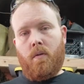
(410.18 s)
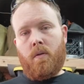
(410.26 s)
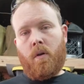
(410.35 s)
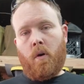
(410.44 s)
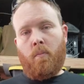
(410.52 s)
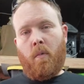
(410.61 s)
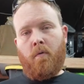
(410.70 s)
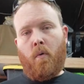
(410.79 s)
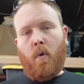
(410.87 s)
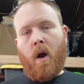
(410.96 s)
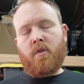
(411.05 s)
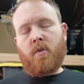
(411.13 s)
So
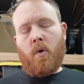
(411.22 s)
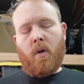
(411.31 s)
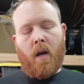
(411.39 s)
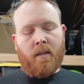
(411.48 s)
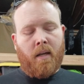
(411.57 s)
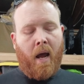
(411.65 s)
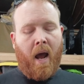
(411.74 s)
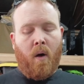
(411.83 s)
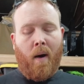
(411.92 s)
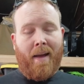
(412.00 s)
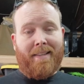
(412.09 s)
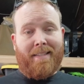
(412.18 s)
before I show you guys how
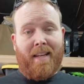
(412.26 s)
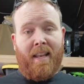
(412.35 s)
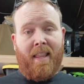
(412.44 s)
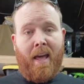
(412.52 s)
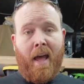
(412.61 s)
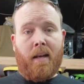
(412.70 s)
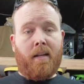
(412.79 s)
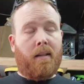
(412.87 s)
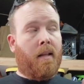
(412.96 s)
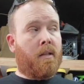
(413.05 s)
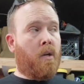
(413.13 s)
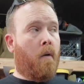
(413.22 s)
I did that,
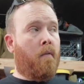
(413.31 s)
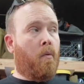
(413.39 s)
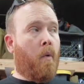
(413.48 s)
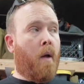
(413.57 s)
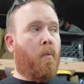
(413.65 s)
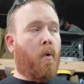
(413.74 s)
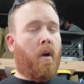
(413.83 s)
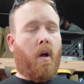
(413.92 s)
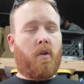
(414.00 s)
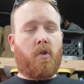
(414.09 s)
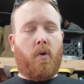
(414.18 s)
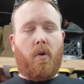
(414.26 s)
let's go over to the whiteboard and I'll
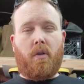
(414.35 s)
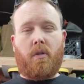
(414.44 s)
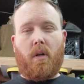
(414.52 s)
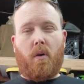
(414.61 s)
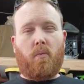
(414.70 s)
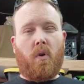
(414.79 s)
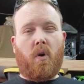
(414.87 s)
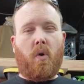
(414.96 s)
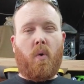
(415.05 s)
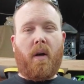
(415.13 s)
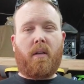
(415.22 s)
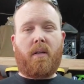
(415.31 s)
show you just a real
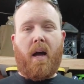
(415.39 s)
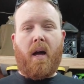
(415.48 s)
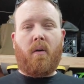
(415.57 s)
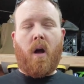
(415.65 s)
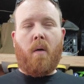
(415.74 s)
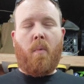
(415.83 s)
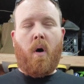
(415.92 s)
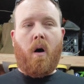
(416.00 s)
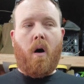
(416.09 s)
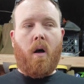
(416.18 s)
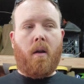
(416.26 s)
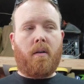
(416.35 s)
quick diagram
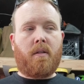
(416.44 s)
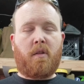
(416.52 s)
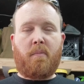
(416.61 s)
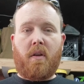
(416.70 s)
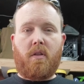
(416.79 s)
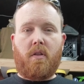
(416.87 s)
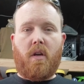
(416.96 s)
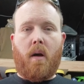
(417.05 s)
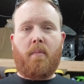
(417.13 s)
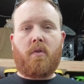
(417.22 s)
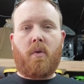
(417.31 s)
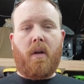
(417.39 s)
on suspension
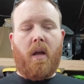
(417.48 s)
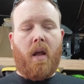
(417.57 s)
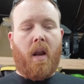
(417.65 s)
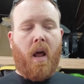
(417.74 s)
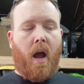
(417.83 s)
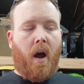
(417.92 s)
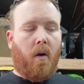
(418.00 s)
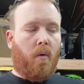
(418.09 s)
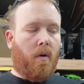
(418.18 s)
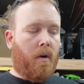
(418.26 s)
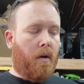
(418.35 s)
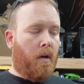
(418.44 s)
geometry and how
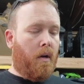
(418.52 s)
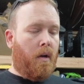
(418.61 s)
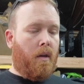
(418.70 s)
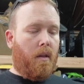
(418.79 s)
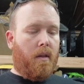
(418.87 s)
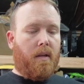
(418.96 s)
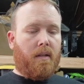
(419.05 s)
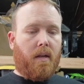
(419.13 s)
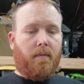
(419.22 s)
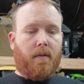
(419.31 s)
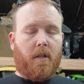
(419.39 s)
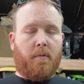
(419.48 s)
these
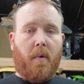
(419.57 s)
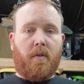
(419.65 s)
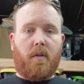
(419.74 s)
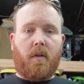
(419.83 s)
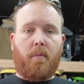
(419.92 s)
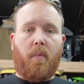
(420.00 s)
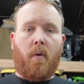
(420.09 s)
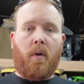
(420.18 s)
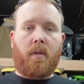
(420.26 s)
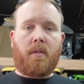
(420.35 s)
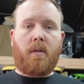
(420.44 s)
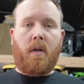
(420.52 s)
different suspension
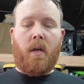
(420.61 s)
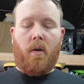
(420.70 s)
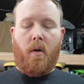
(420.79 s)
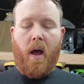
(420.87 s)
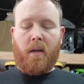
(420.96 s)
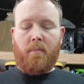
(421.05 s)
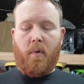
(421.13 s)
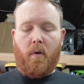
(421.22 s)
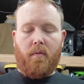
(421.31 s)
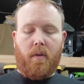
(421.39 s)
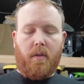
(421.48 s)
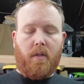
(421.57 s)
components interact, both the